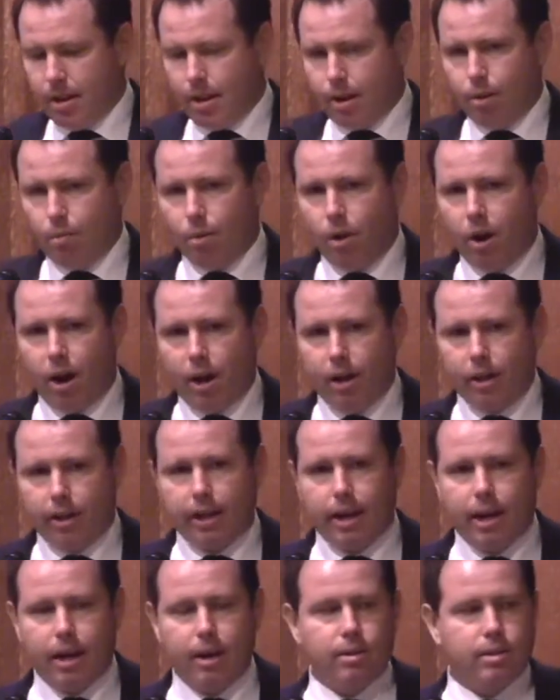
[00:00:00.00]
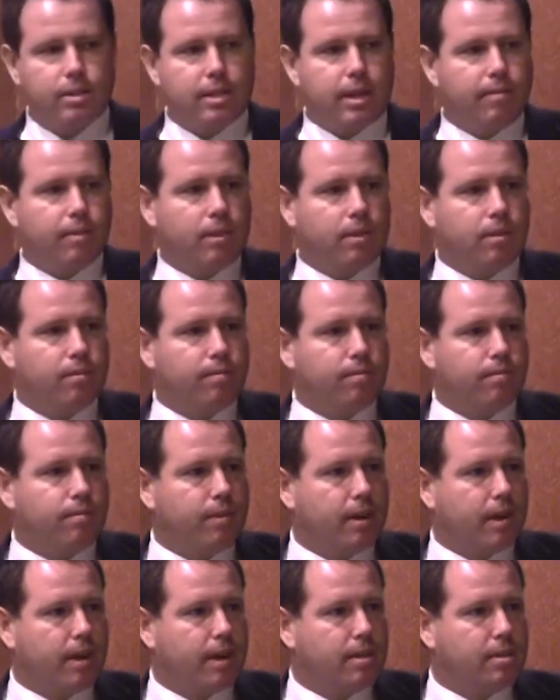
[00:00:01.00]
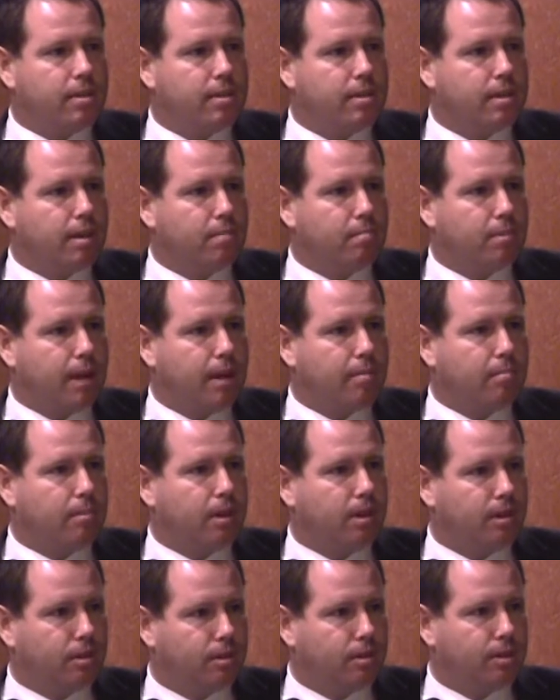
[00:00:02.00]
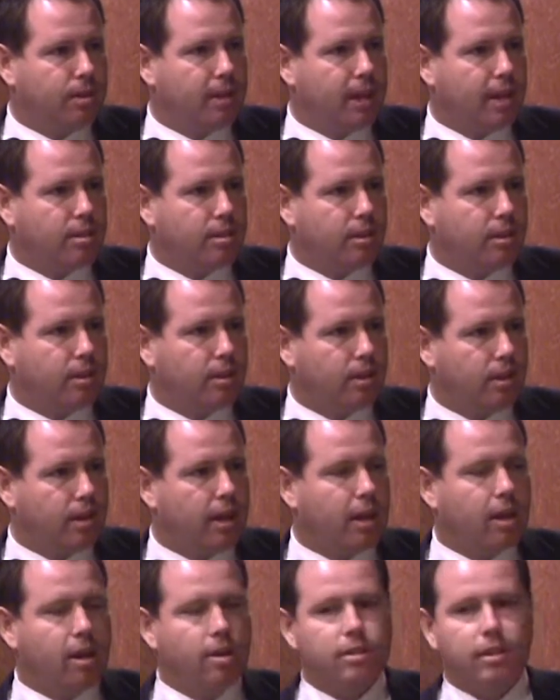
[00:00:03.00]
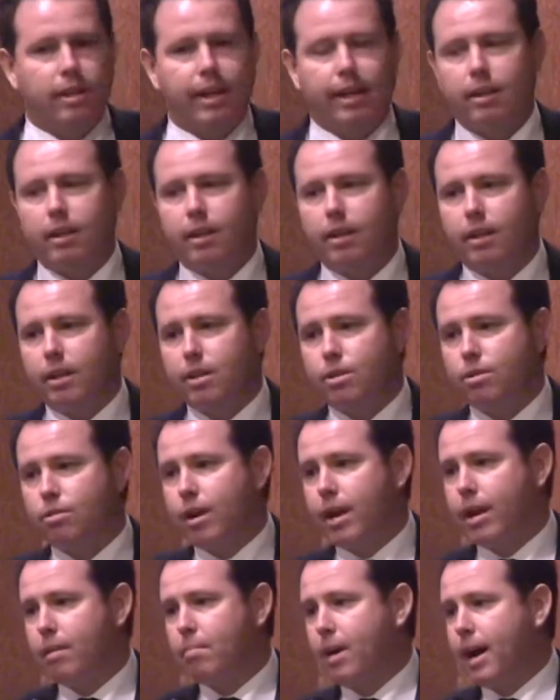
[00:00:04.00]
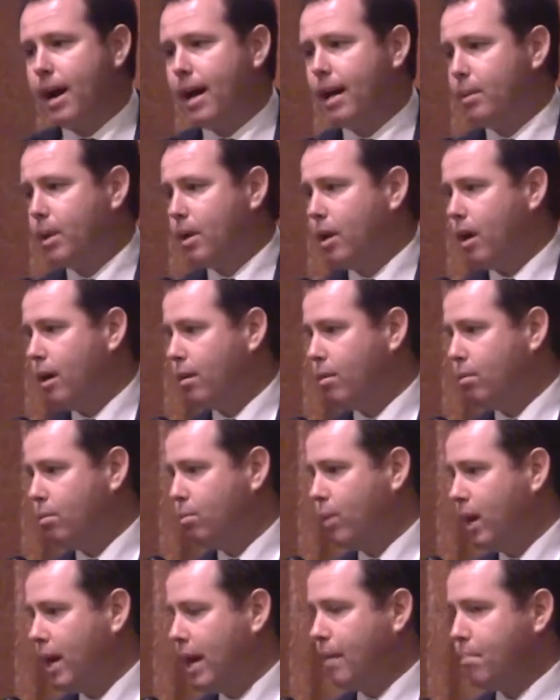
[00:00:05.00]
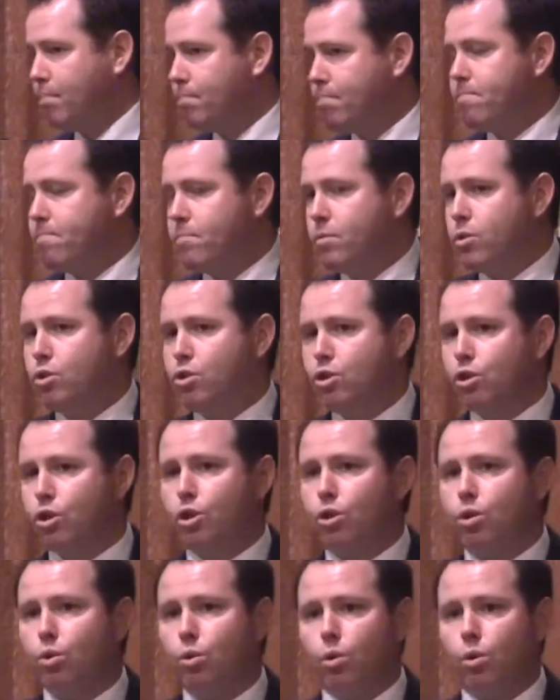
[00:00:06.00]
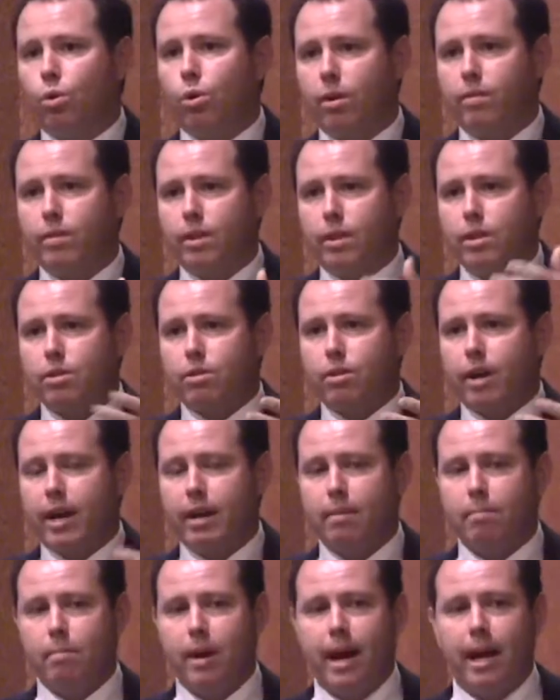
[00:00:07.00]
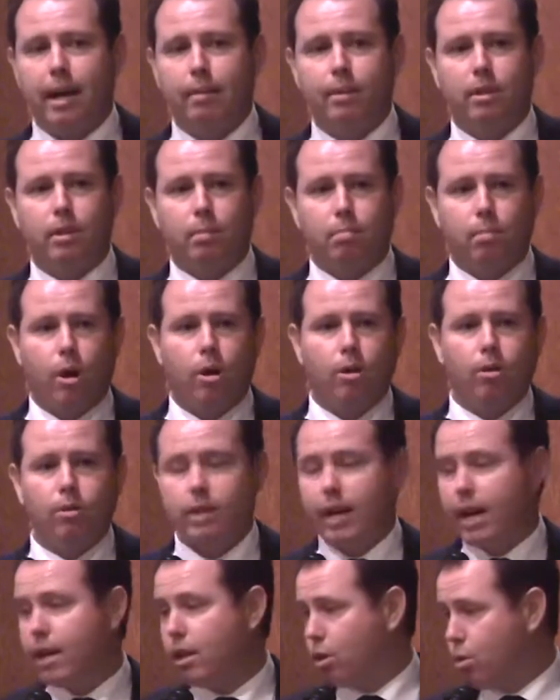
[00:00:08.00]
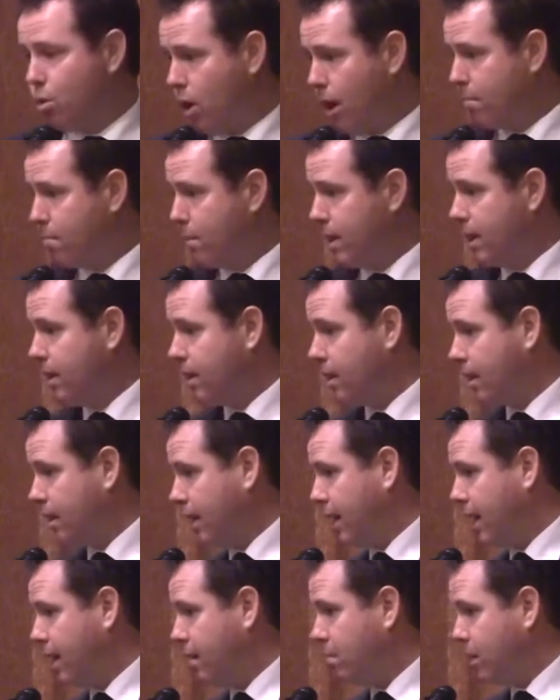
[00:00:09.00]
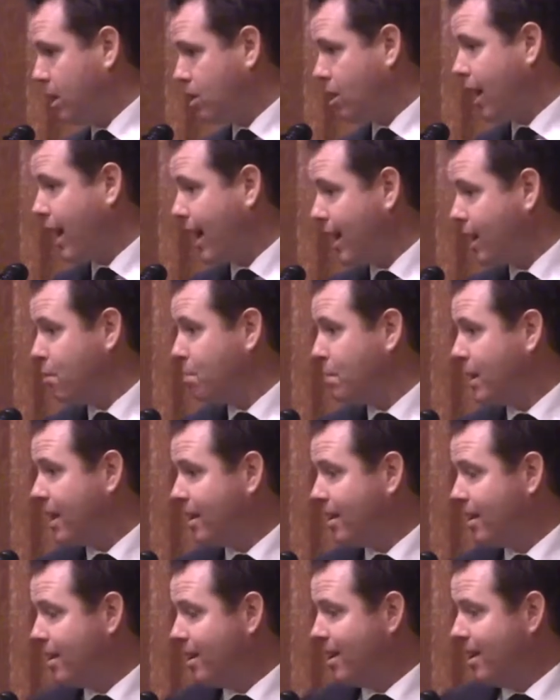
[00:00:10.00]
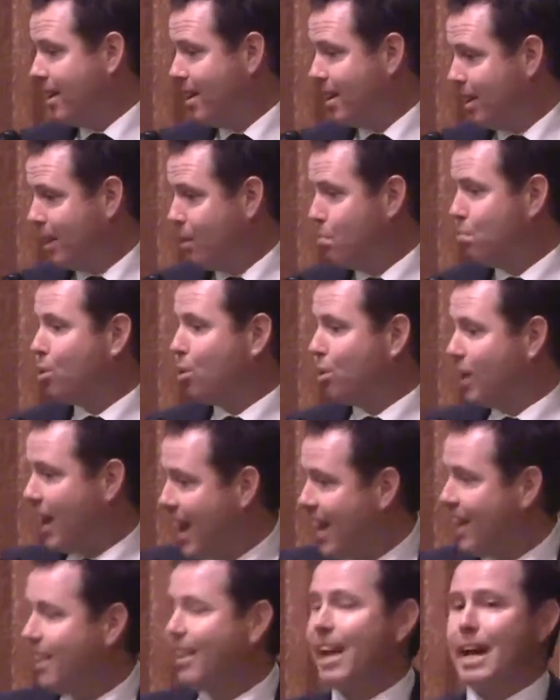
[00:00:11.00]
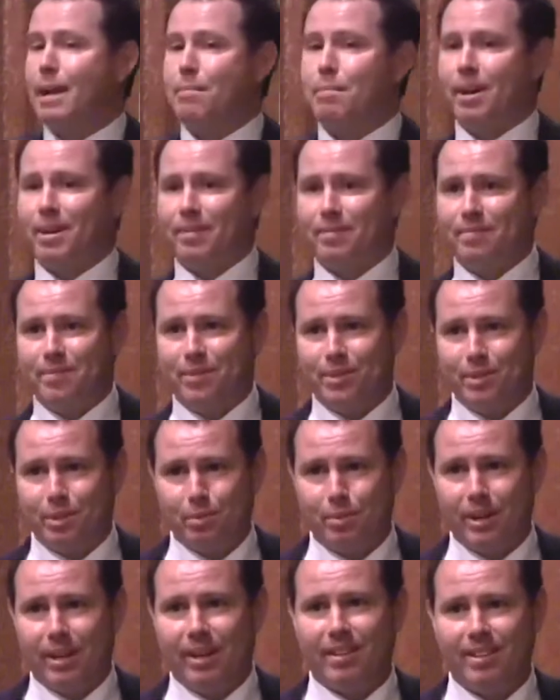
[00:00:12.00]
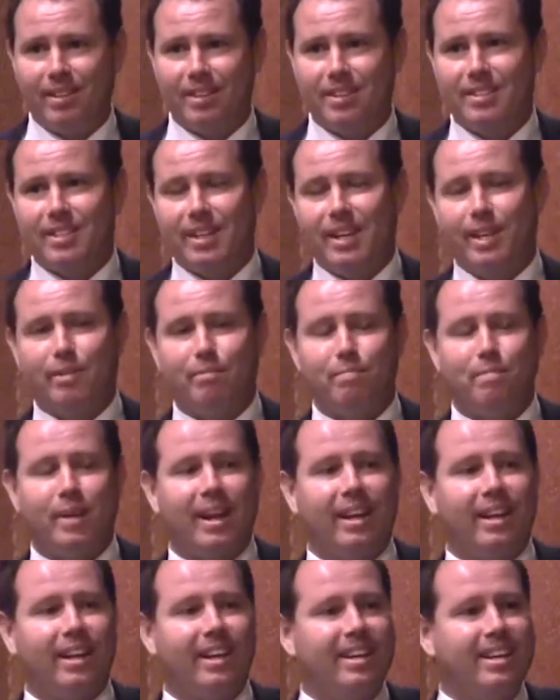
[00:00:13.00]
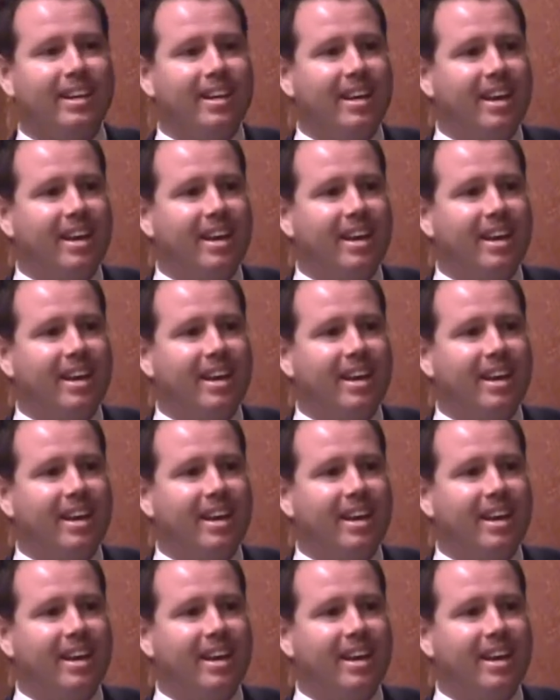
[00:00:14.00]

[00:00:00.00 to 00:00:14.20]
while ago, 7th of September 2013, I was elected in the Australian Parliament. I went up to the door of the Australian Parliament. The polls hadn't quite been declared because I had to beat Liberal and Labor to win the seat of Mallee.